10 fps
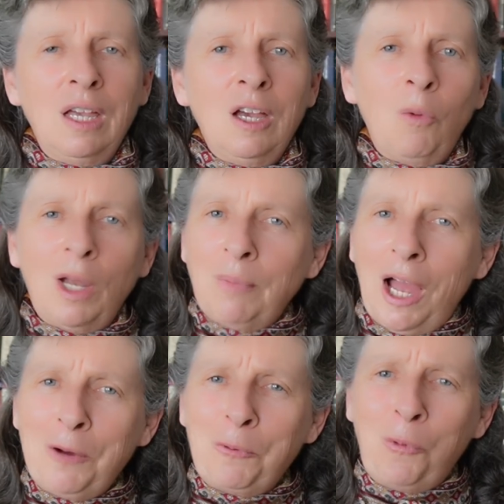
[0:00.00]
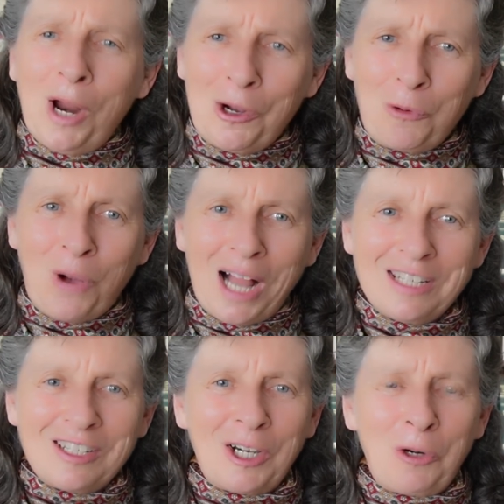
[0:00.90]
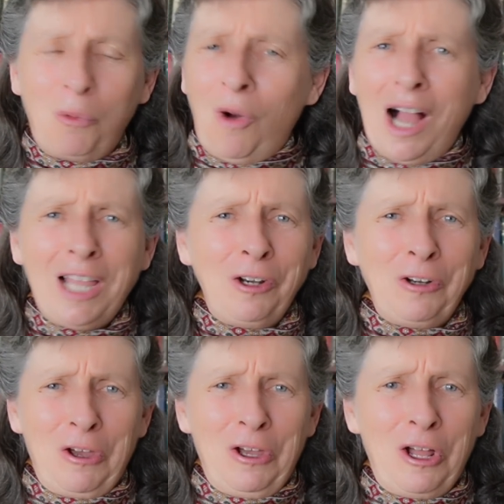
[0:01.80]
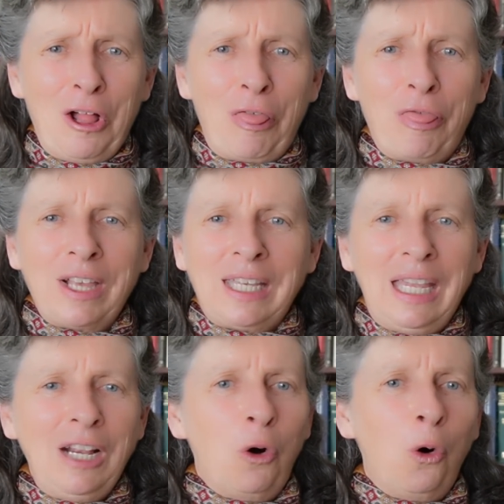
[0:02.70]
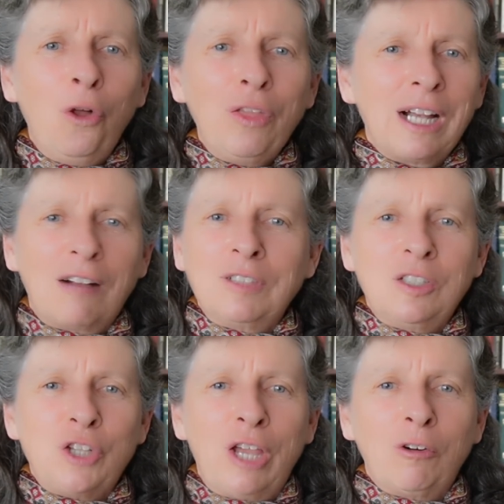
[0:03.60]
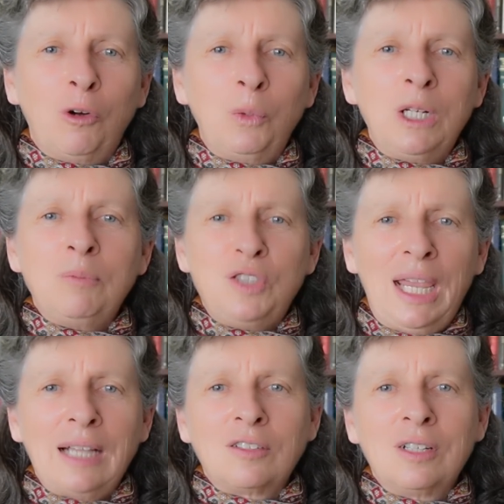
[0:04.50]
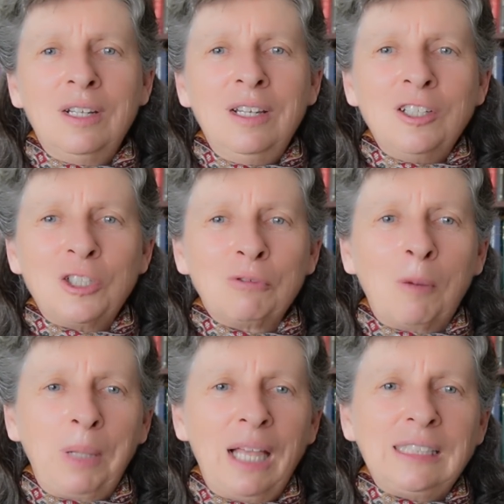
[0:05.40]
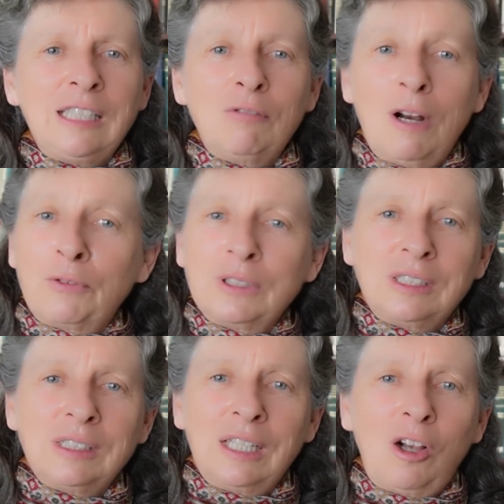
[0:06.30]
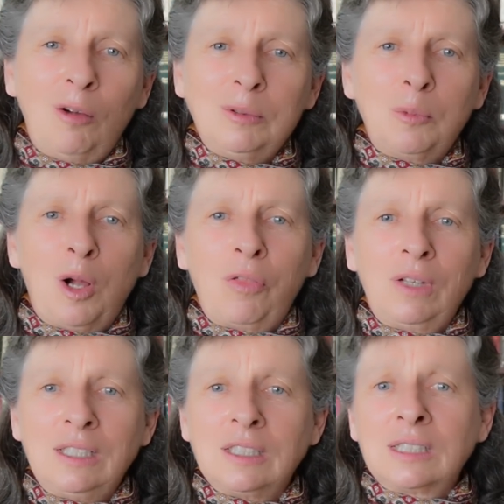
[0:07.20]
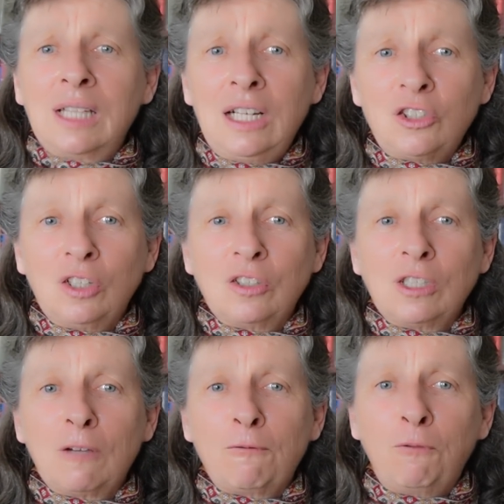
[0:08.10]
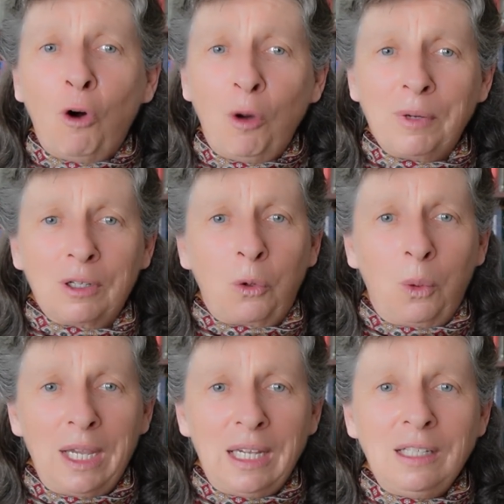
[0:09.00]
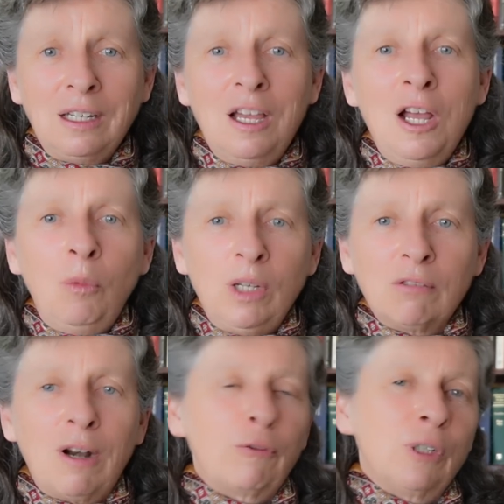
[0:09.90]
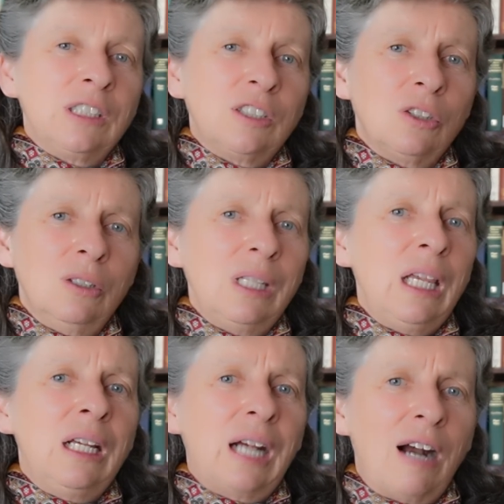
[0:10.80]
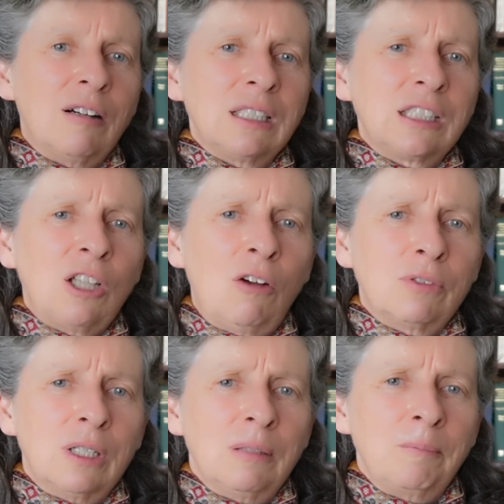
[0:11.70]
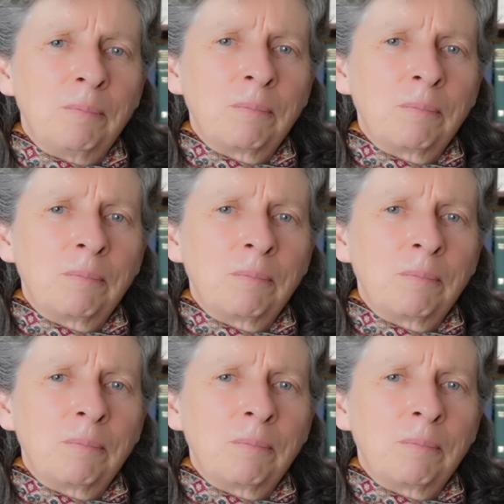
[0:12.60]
One might well wonder why on earth the King or the Governor-General would object to replacing references in Commonwealth legislation to the former Queen with a reference to the current sovereign.